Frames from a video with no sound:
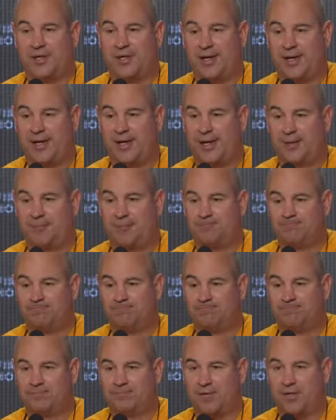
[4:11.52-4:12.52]
You
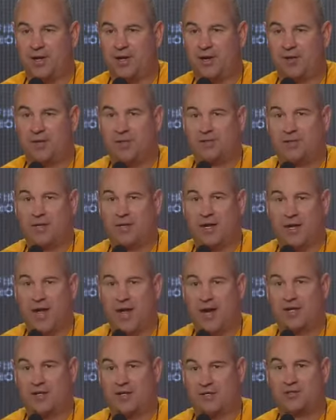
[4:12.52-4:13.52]
know,
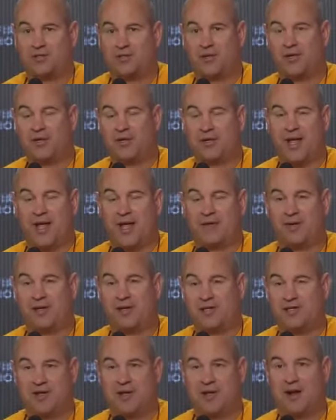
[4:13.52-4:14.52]
I can assure you, David,
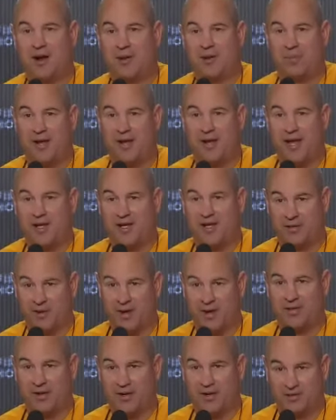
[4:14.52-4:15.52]
it's not our plan to go
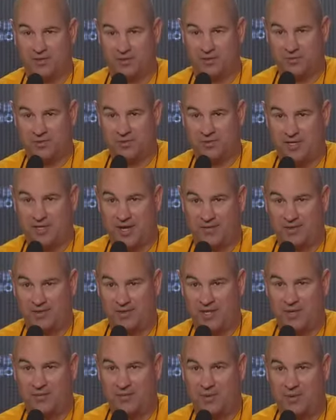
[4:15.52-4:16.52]
out there and score
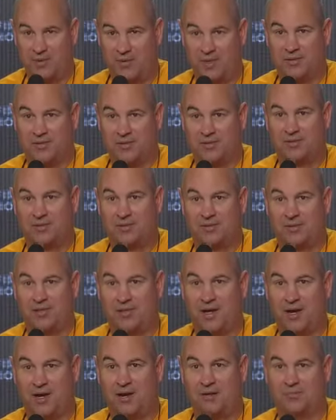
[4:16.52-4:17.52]
17 points.
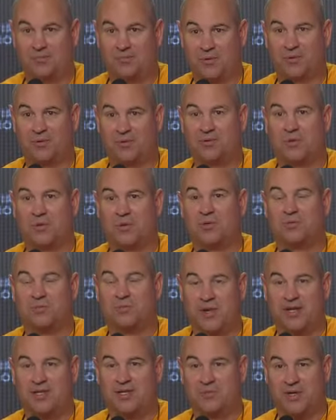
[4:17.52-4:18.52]
We want to score as
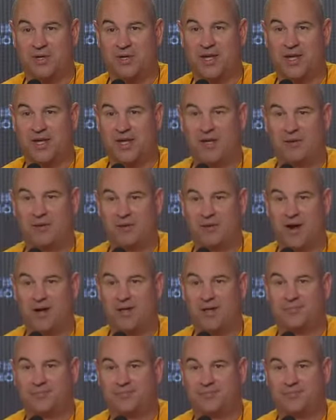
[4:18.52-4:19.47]
many as we can, right?